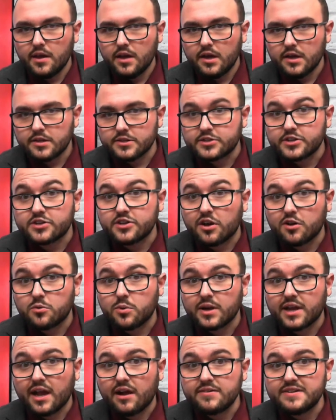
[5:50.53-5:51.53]
Well,
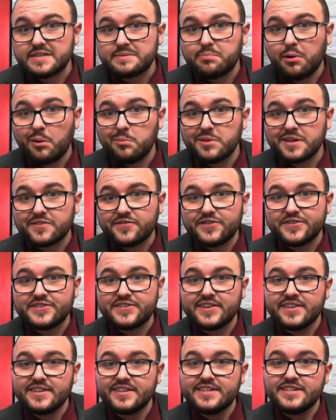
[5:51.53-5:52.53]
Chautauqua County's Public
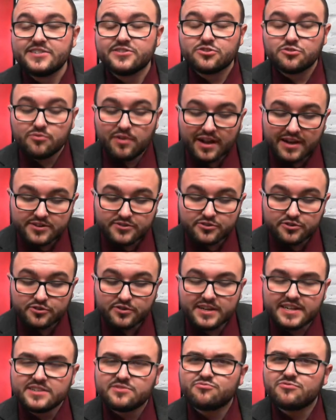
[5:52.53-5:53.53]
Facilities Director
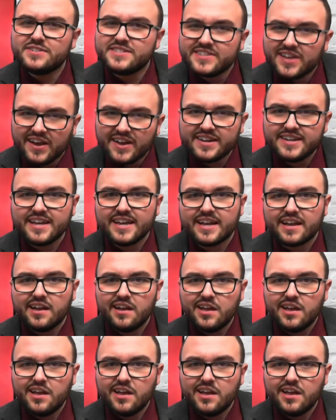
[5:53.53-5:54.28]
is resigning.